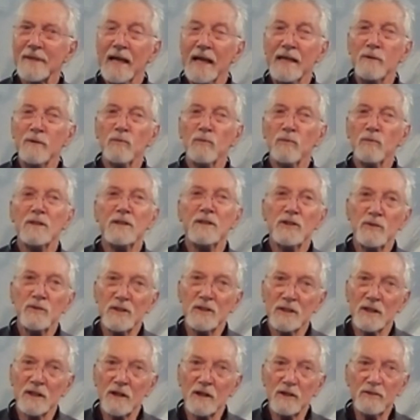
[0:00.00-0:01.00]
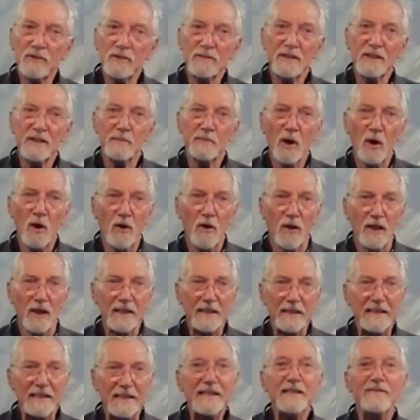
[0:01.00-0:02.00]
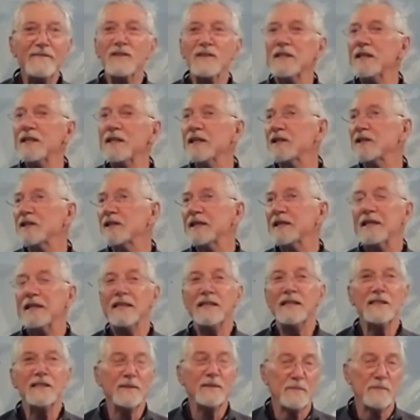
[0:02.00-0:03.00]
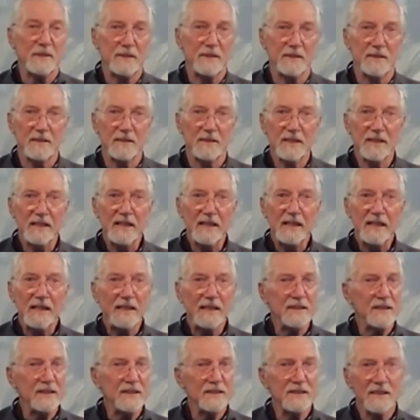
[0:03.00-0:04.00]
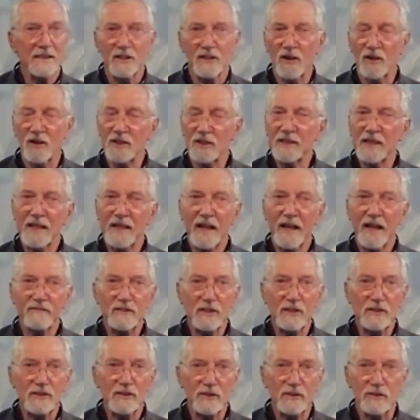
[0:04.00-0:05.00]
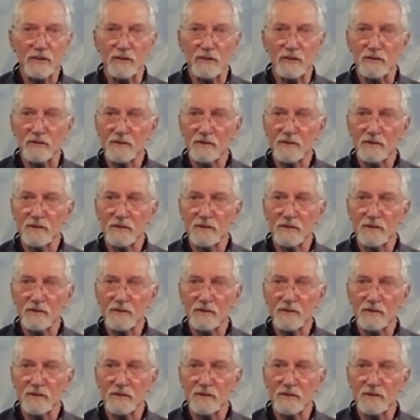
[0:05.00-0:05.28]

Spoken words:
He wanted to include them all, even their enemies. And he said, all you have to do